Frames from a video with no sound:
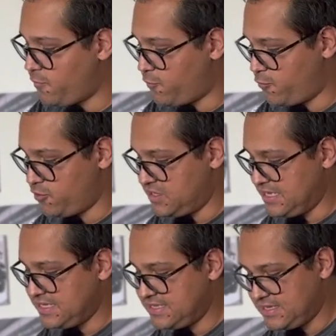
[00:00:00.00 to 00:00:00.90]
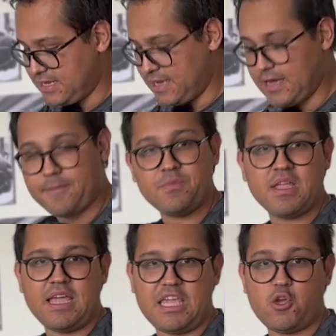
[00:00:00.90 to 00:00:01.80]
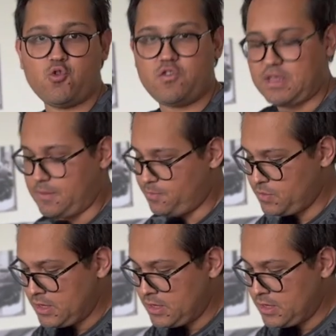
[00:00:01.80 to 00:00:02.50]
for this EUC.